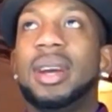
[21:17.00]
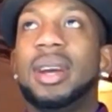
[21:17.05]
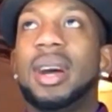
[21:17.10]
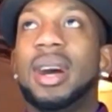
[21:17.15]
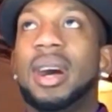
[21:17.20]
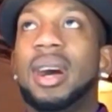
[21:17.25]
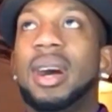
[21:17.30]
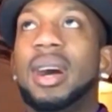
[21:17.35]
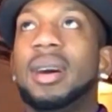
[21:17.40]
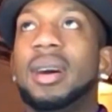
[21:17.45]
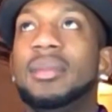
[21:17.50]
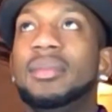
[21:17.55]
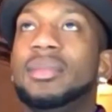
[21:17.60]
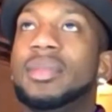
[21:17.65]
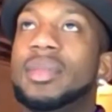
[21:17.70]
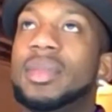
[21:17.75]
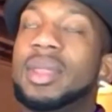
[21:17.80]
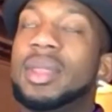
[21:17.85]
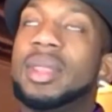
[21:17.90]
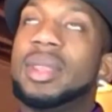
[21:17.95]
And
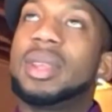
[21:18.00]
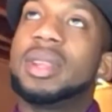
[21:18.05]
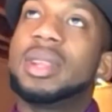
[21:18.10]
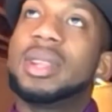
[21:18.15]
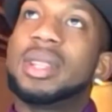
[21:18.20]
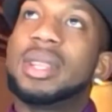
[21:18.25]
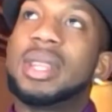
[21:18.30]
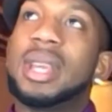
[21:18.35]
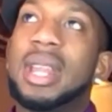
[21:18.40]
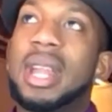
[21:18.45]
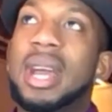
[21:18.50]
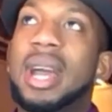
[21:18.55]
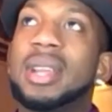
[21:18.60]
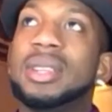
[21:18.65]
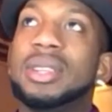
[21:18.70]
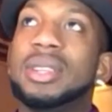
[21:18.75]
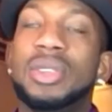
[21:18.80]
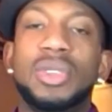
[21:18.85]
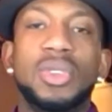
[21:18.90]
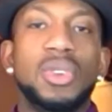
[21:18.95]
then
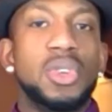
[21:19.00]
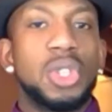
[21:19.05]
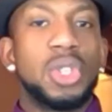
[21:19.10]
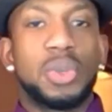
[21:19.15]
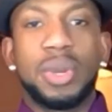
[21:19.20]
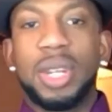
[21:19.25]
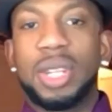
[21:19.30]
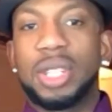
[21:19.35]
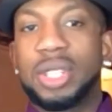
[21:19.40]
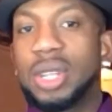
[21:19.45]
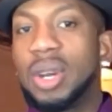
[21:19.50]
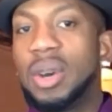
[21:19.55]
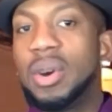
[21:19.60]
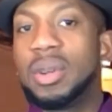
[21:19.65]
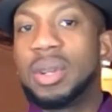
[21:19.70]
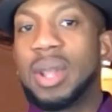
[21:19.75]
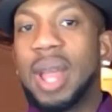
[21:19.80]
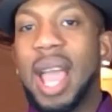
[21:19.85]
you know, news reach out,